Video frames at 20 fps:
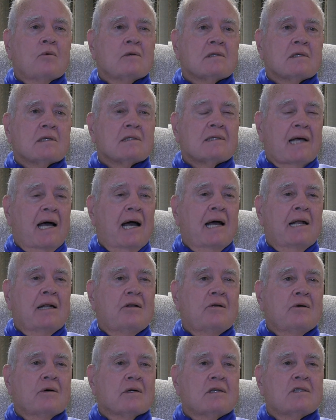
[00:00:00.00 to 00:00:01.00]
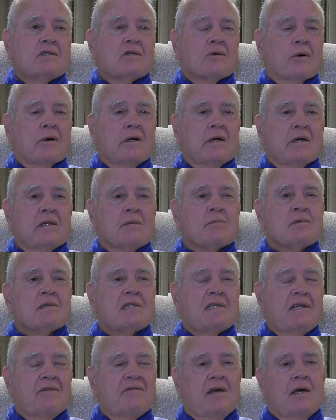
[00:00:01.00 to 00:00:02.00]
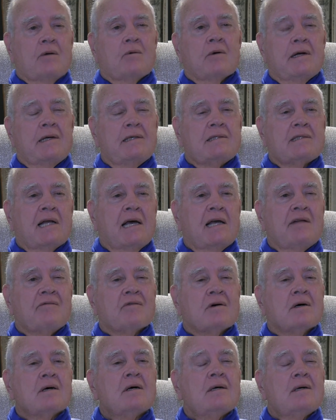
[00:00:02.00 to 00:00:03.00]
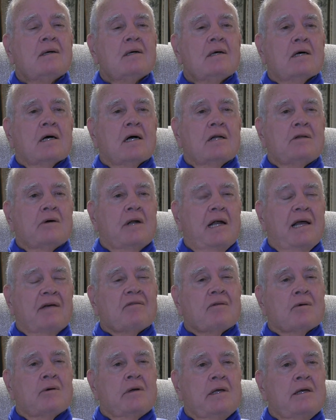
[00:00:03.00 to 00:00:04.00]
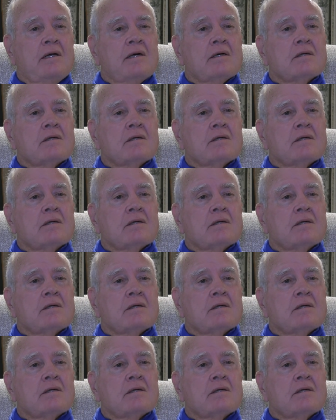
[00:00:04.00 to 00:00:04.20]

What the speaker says: was assigned to a destroyer in the Pacific, where he stayed for 2.5-3